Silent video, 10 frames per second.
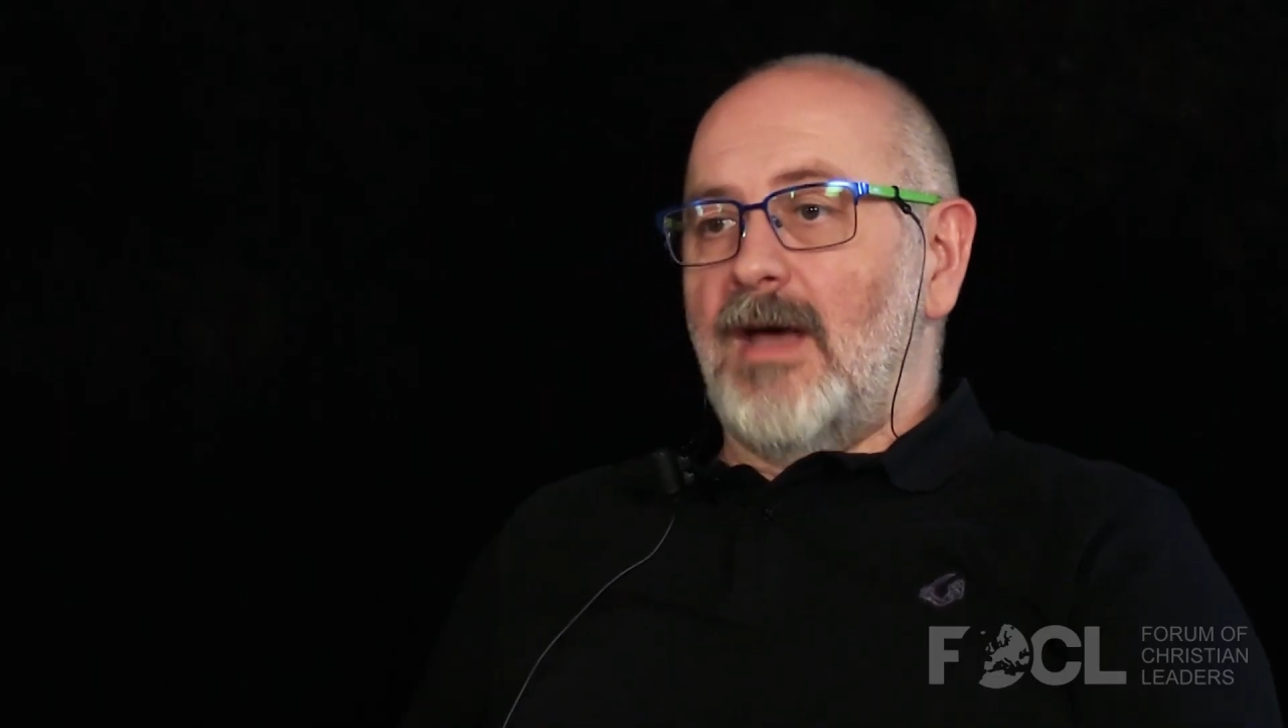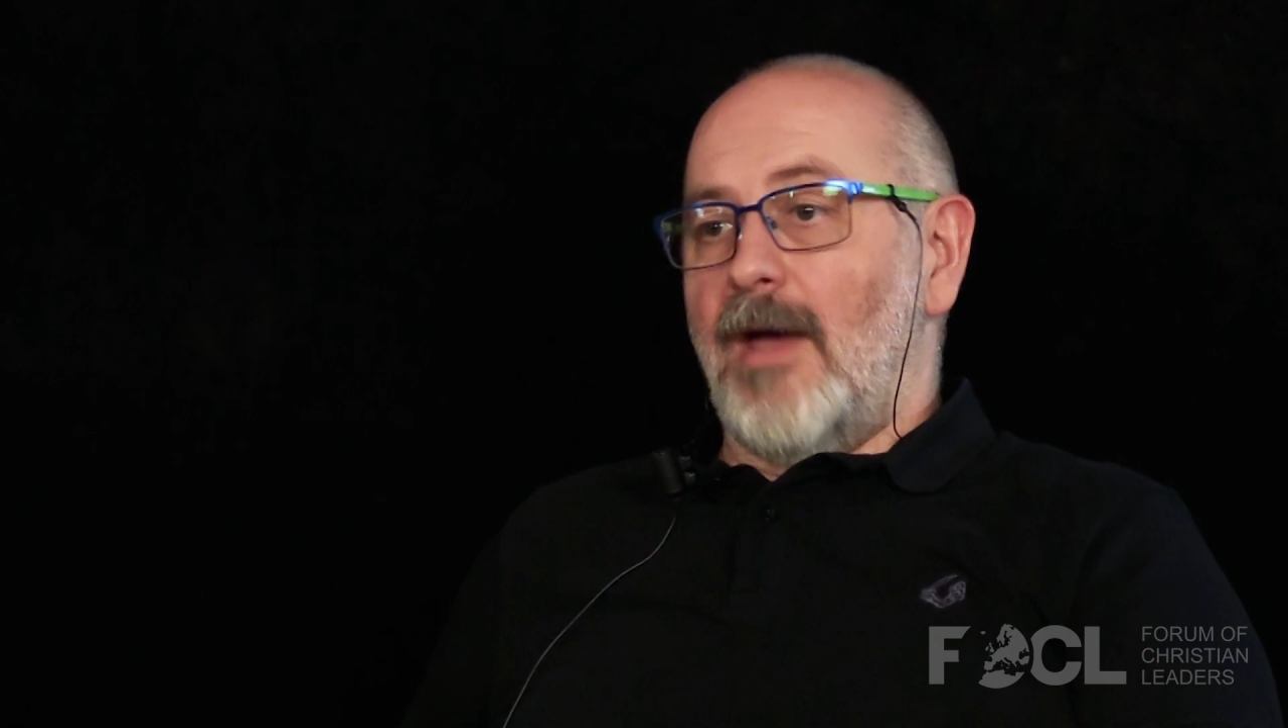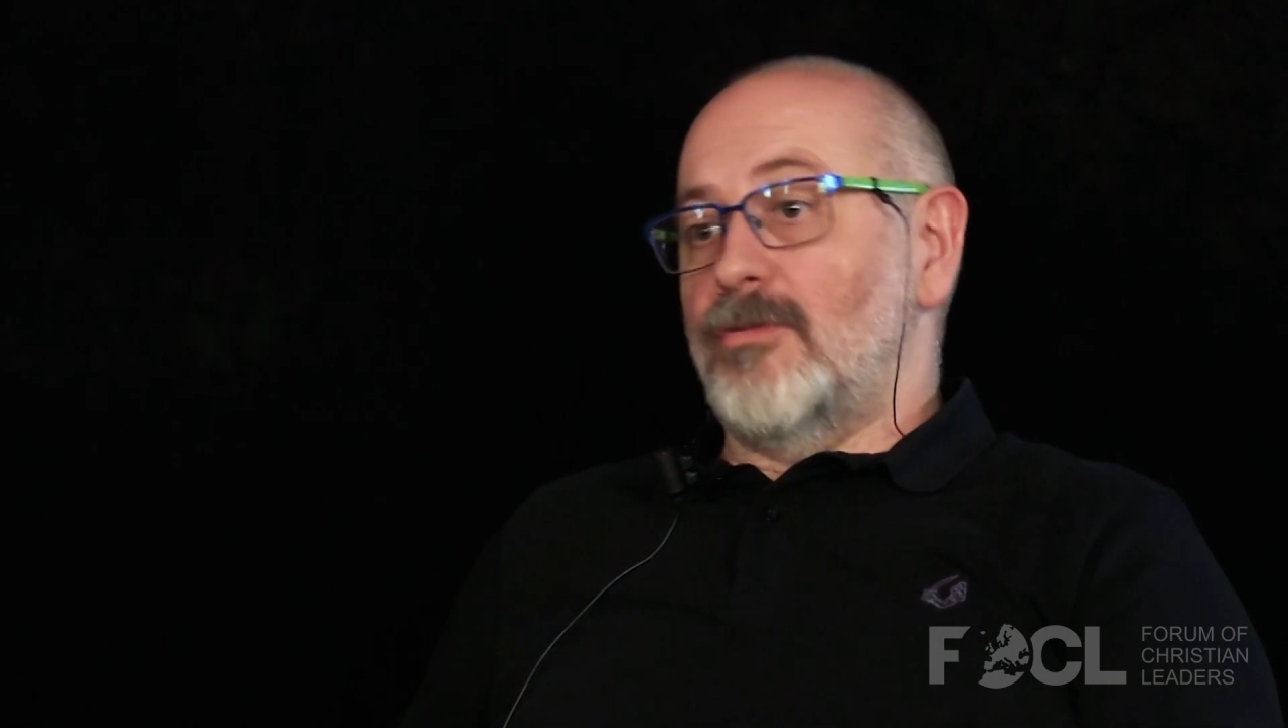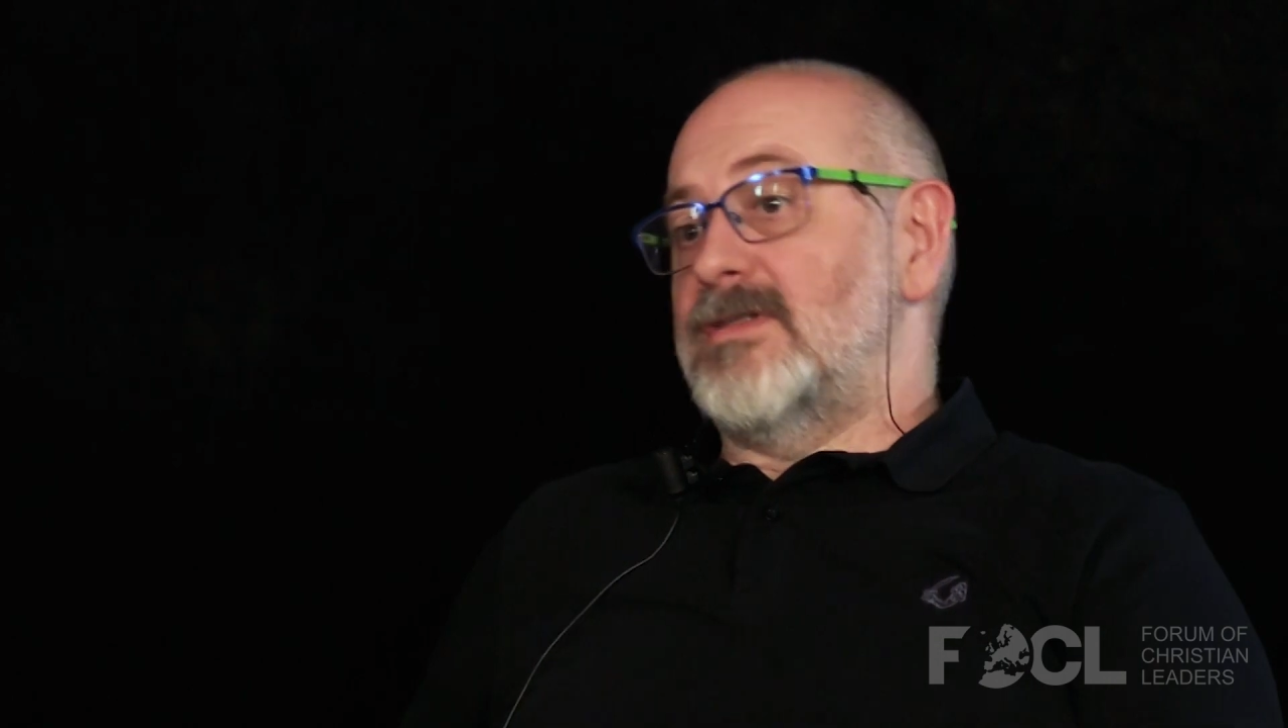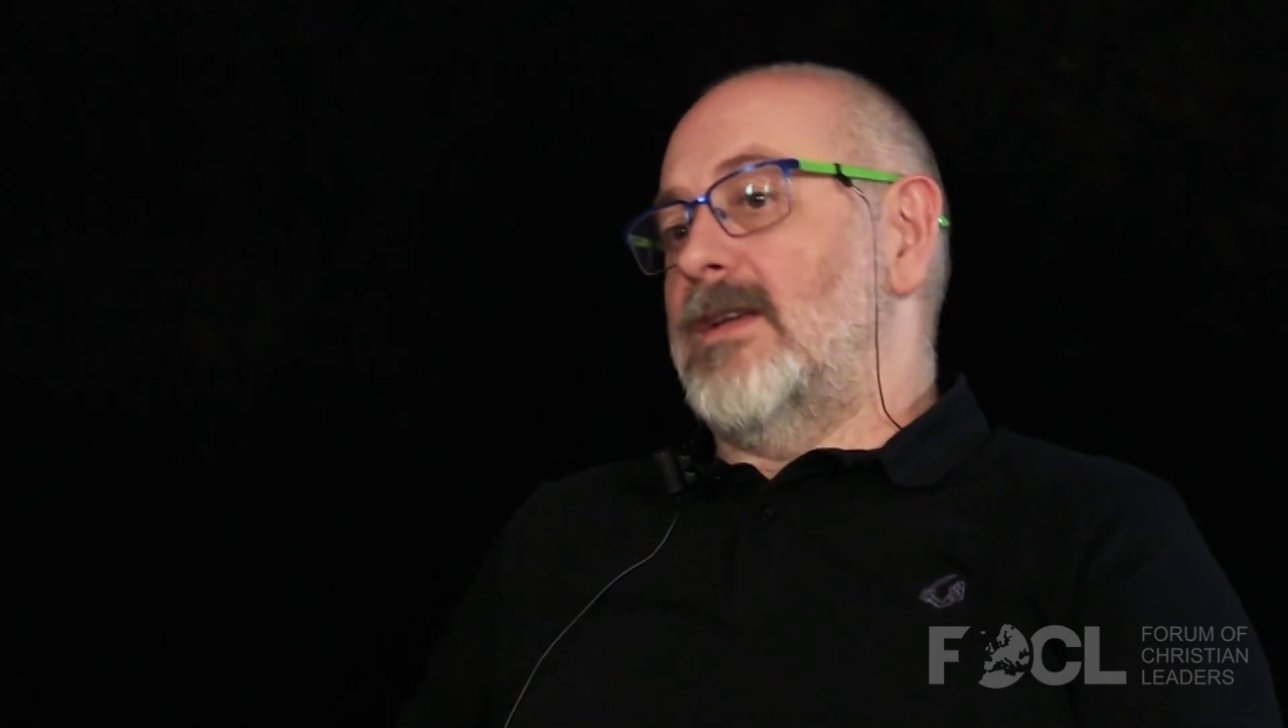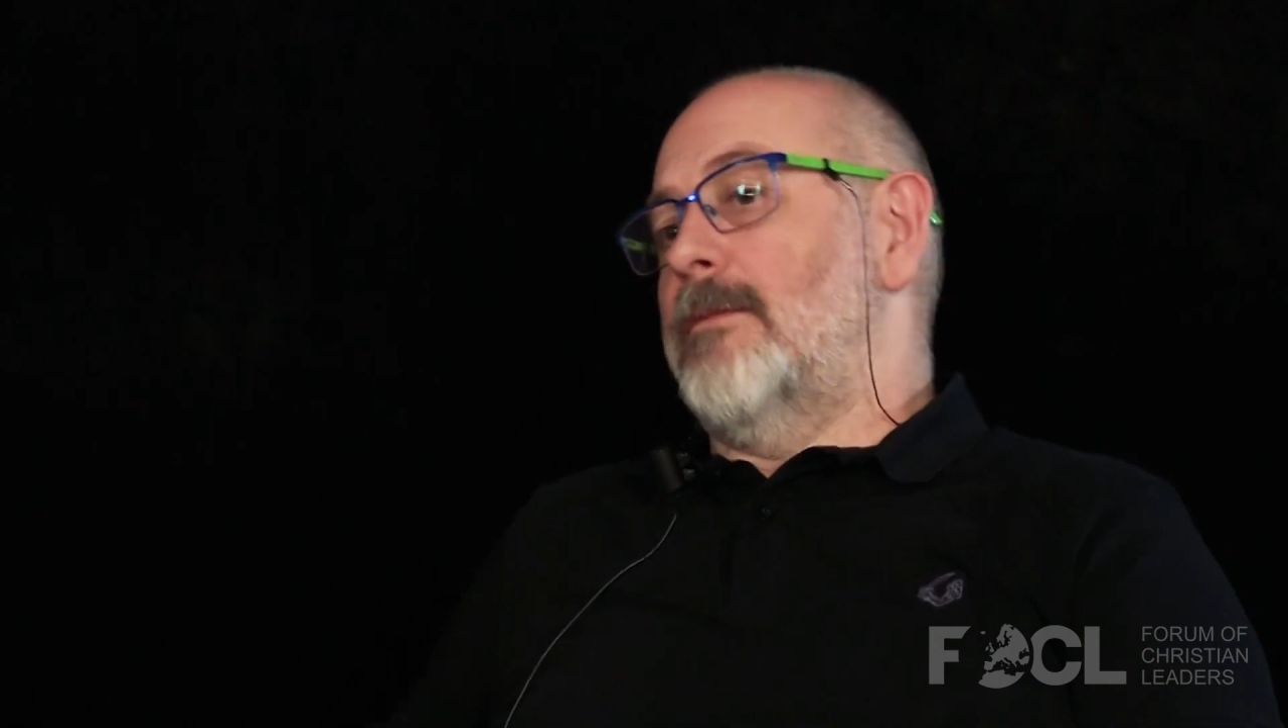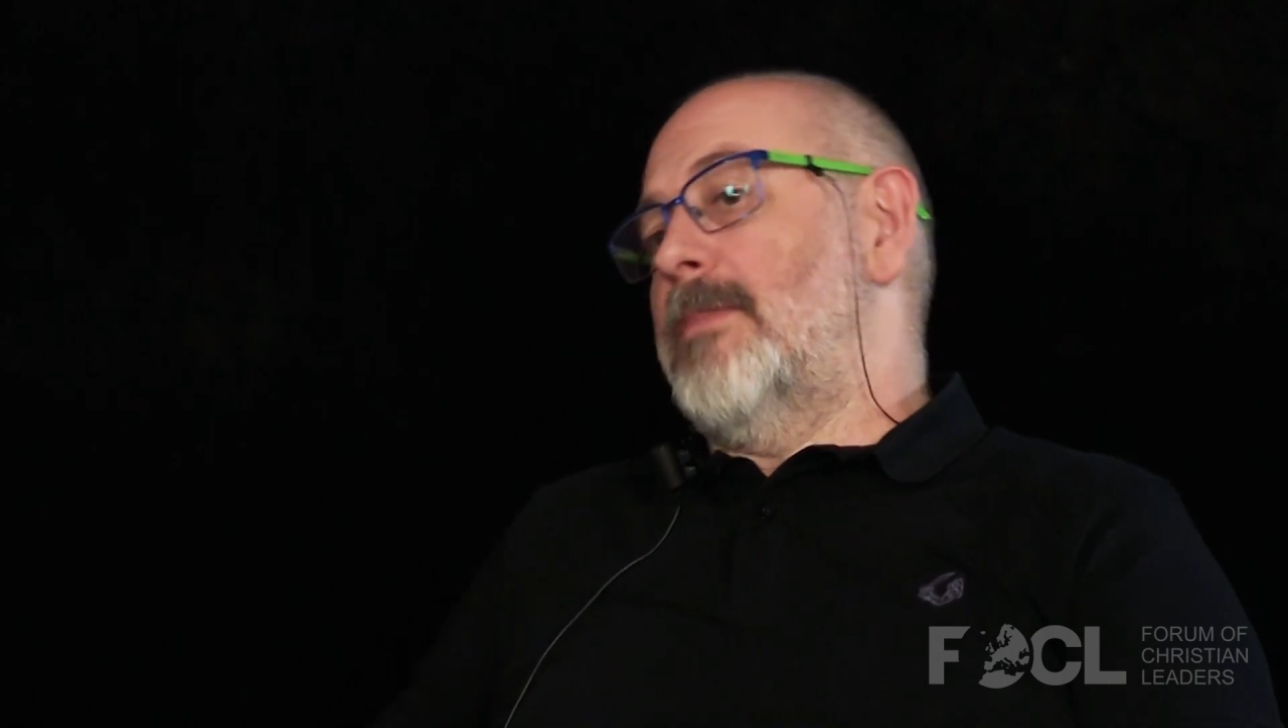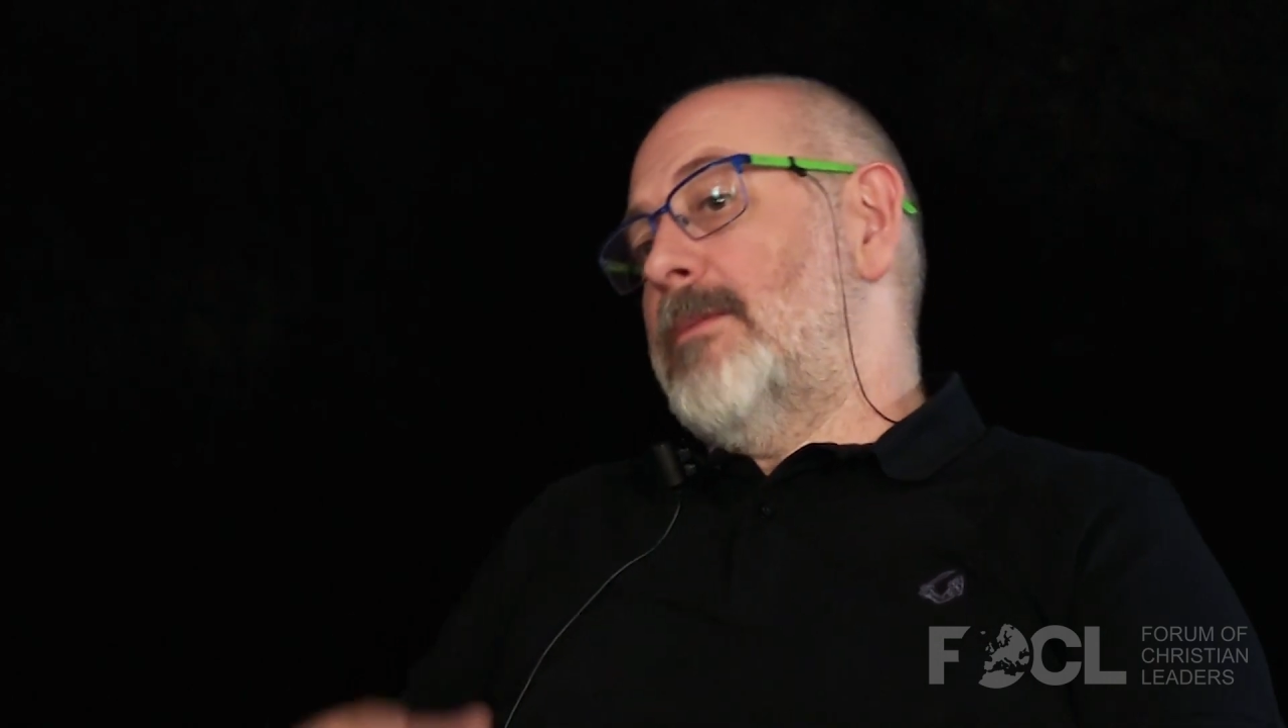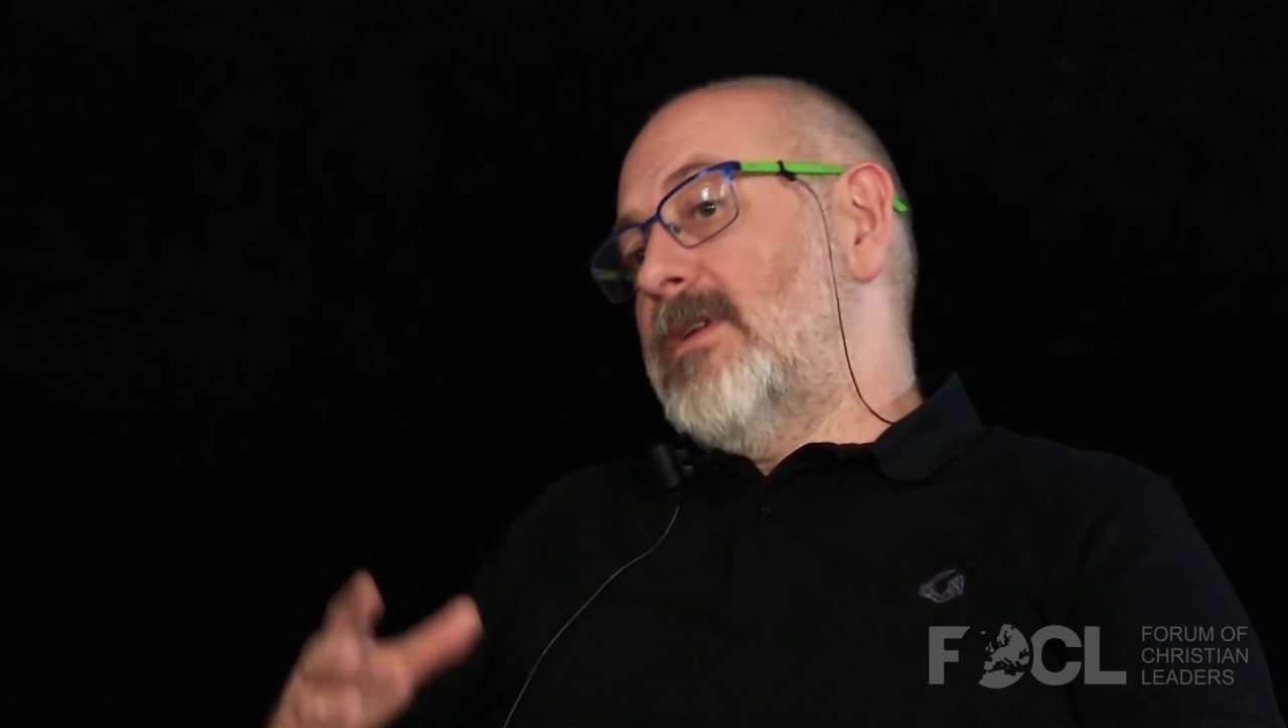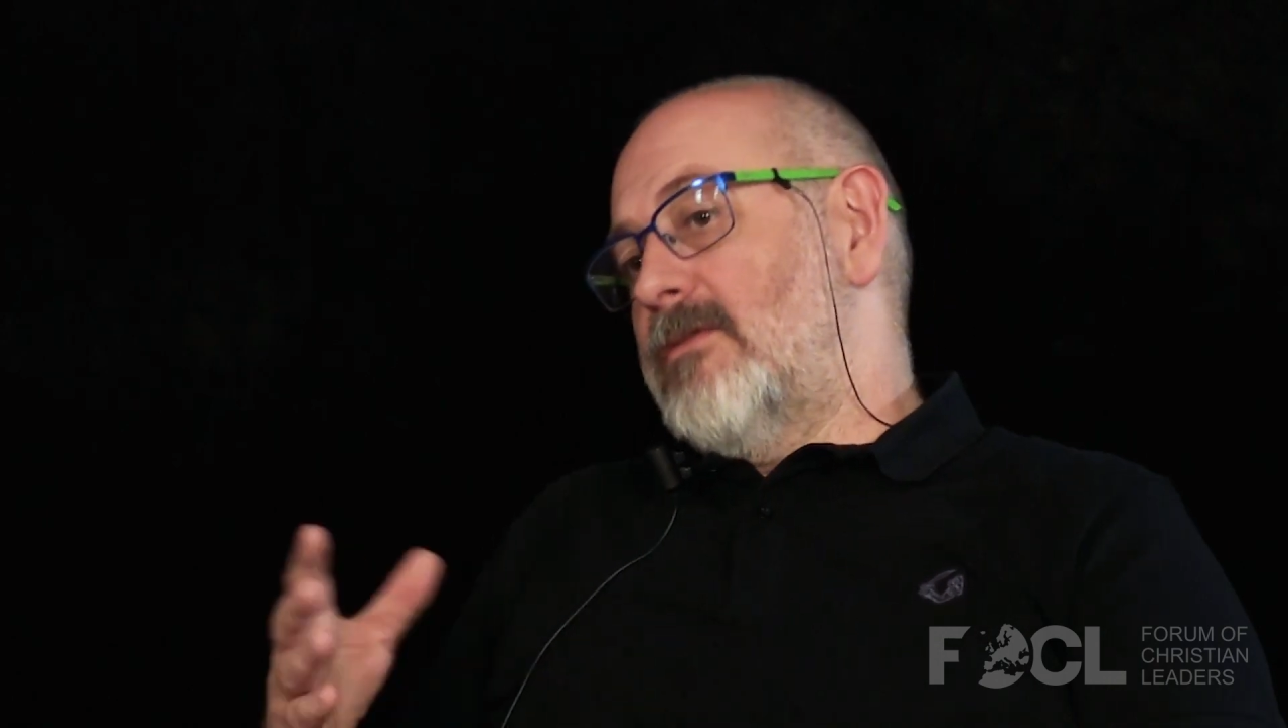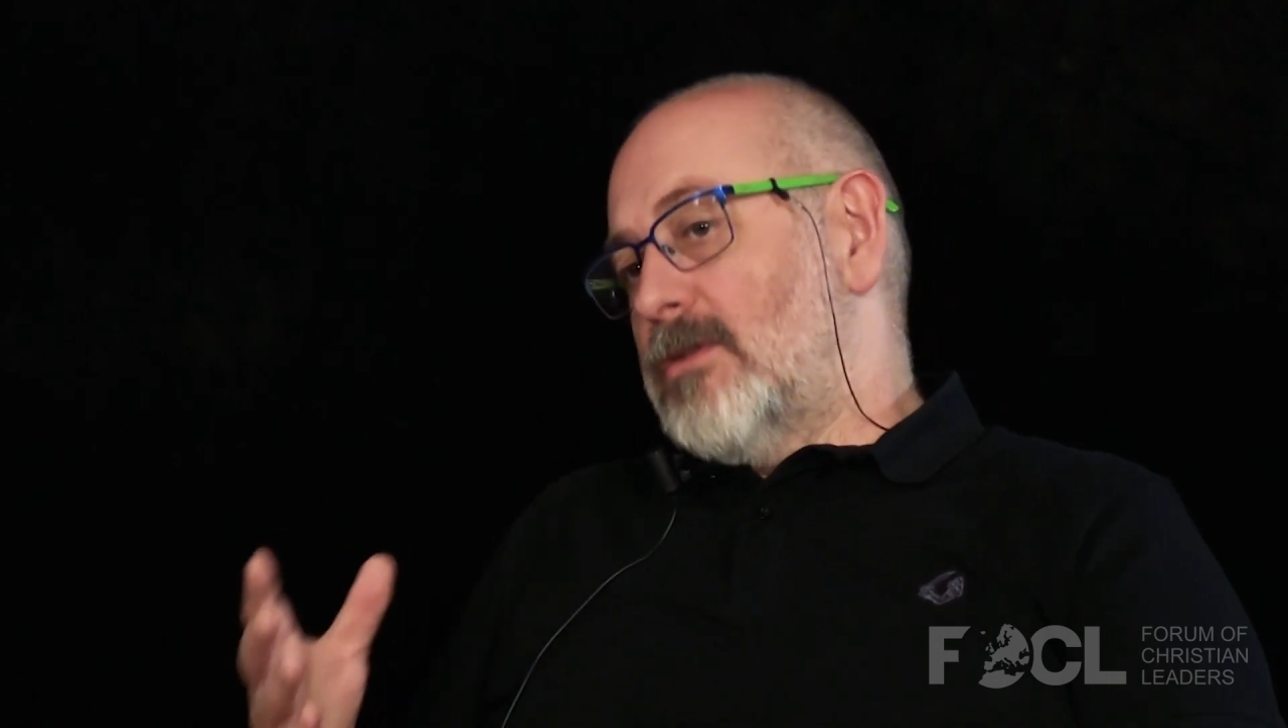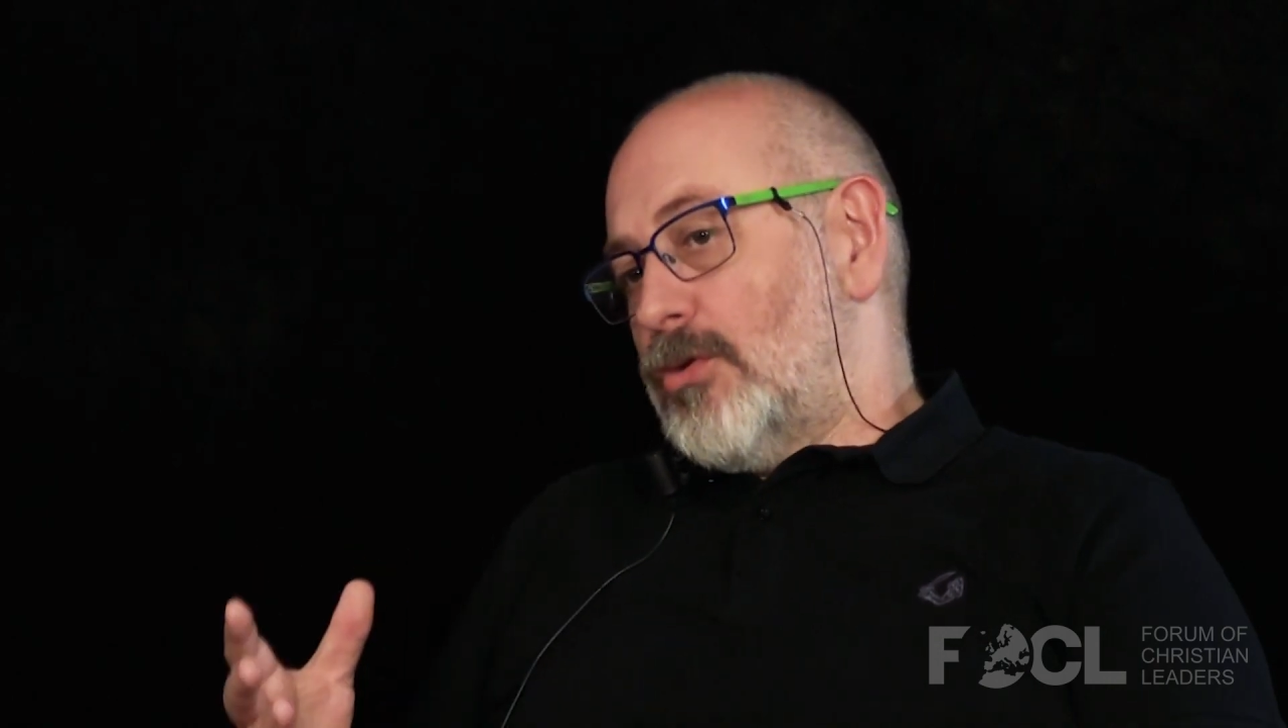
I would say maybe even